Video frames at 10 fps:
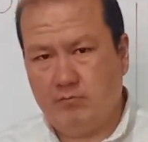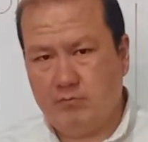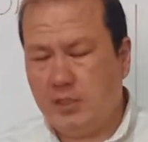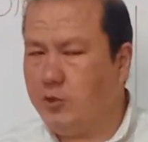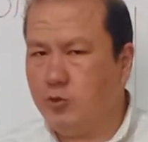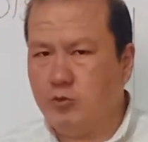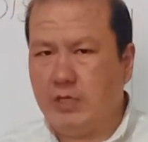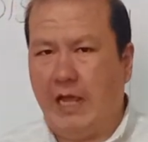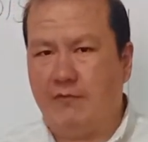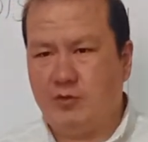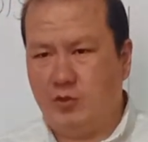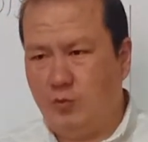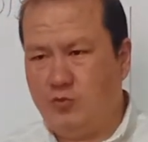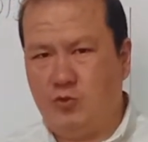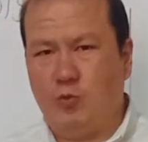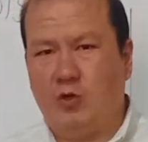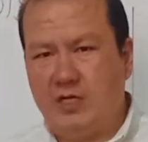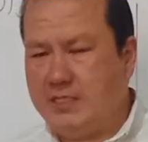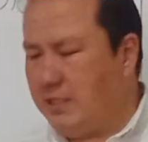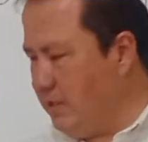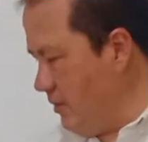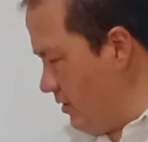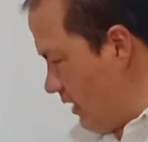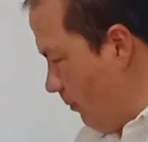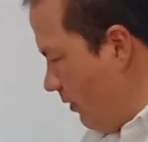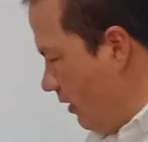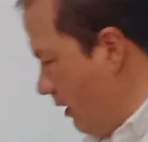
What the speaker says: then you don't have to use do or does. It is just complete